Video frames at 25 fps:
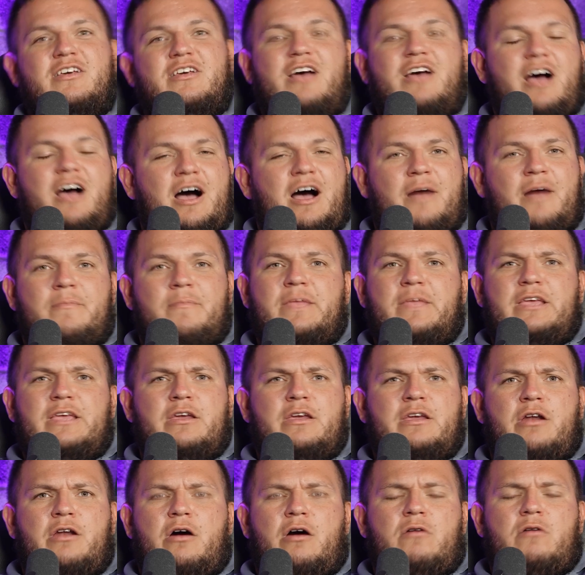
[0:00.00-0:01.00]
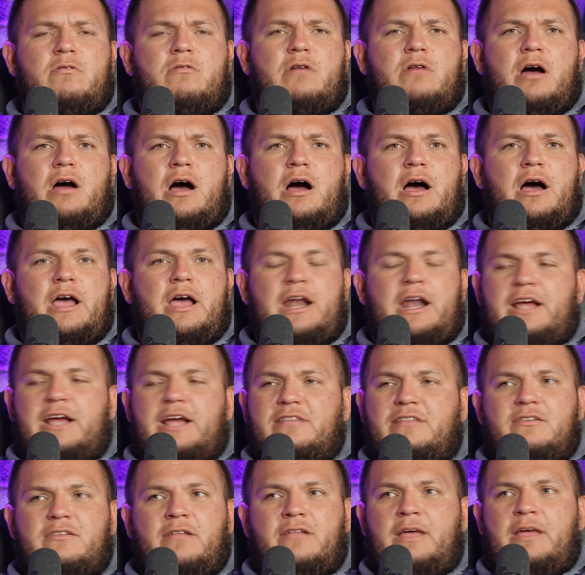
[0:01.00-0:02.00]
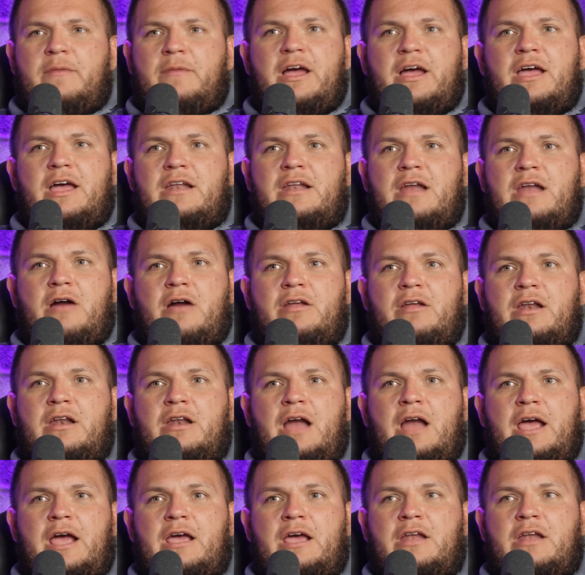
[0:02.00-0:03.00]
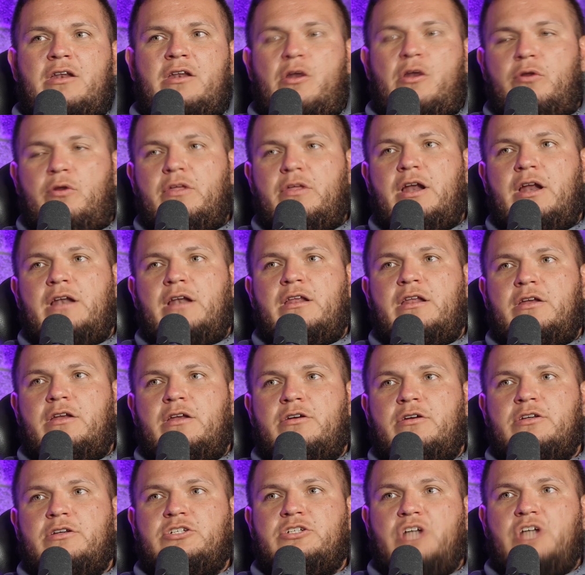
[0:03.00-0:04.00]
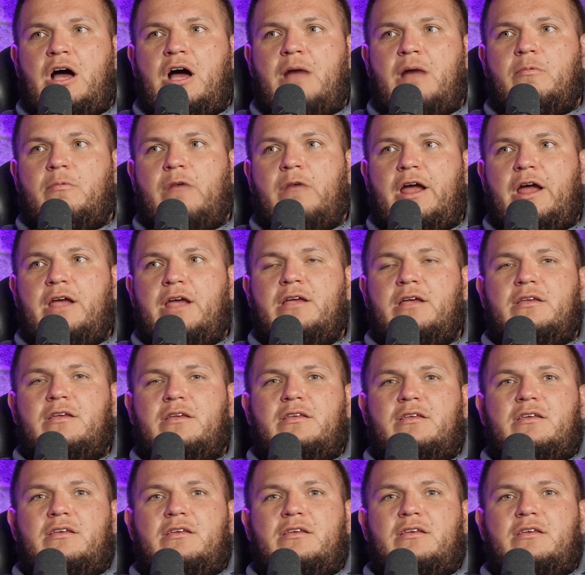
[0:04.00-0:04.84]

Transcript: And I get to lay my head down at night and know that I did a good job, right?